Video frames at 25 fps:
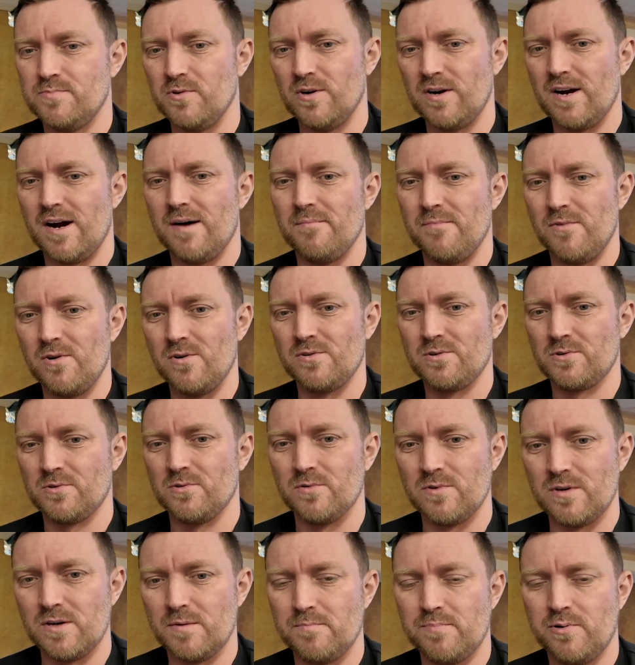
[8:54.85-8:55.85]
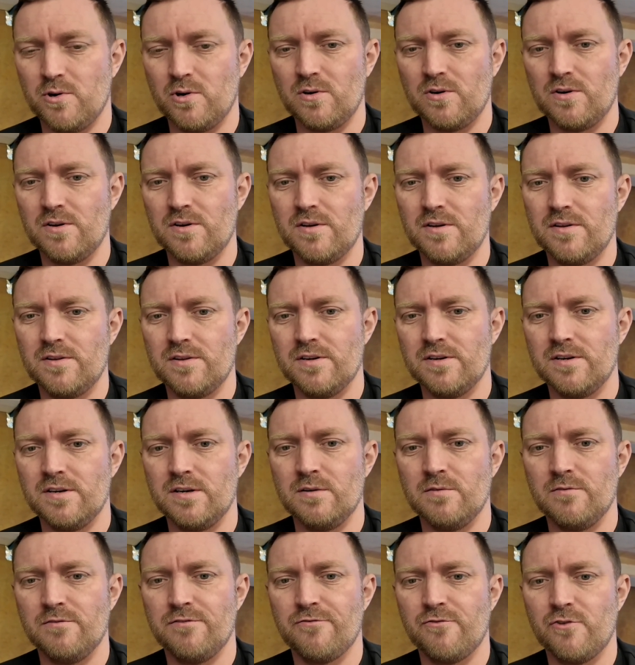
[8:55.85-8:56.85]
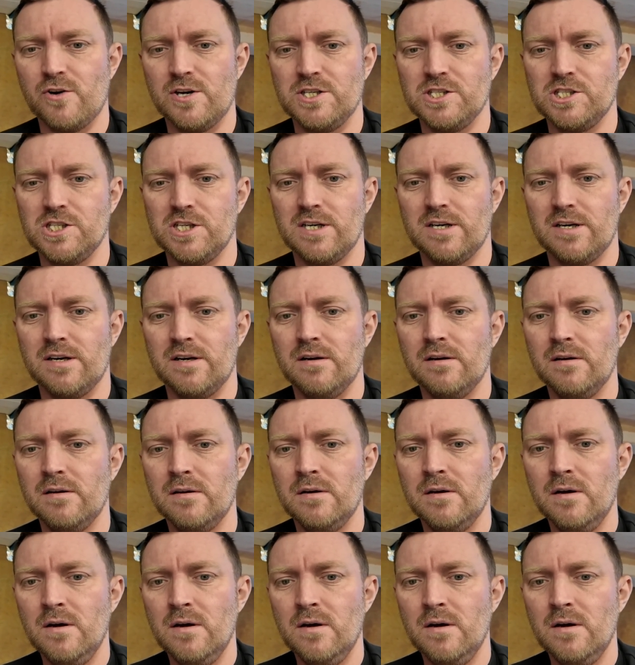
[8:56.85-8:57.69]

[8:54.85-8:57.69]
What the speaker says: But I'm not going to plug the new fridge in